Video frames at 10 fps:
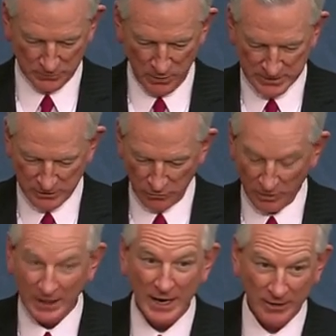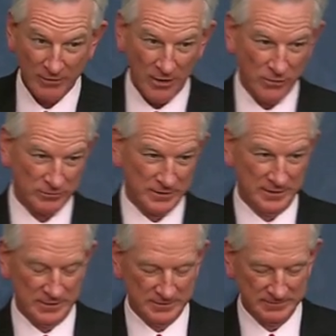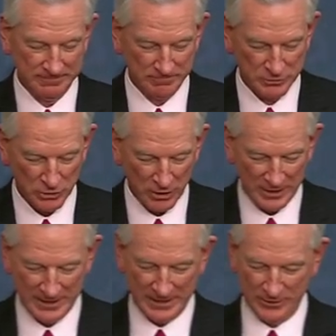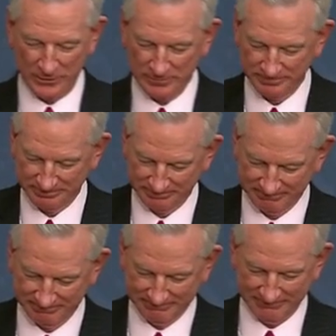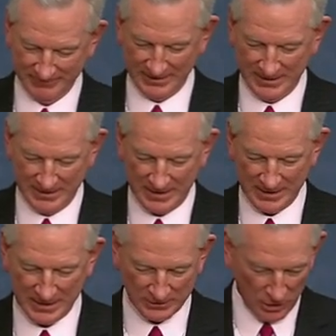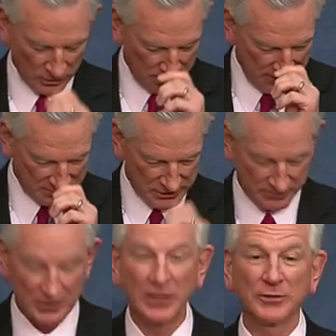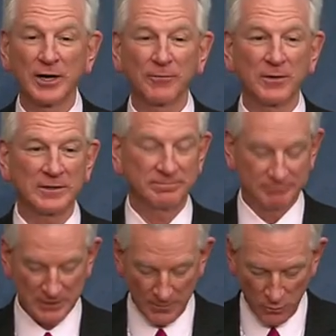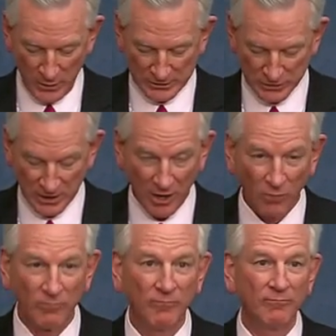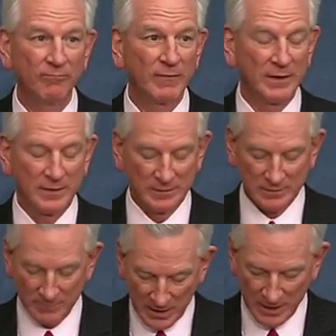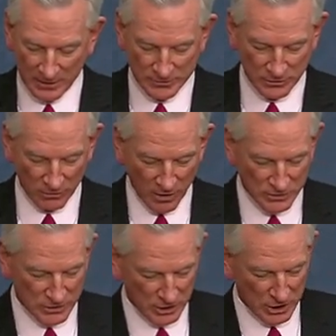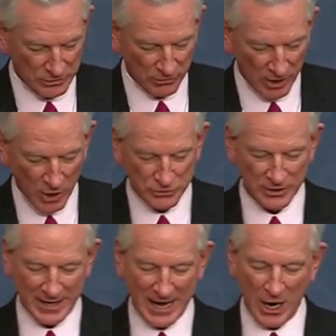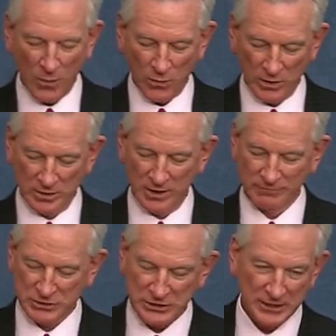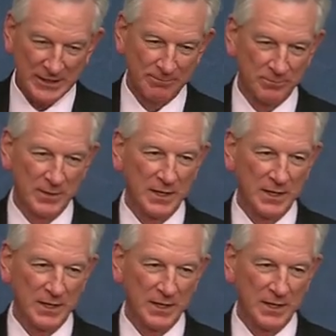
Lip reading: President, on a lighter note than the majority leader, I'd like to talk about something a little different. A couple weeks ago, Americans across the country lost an hour of sleep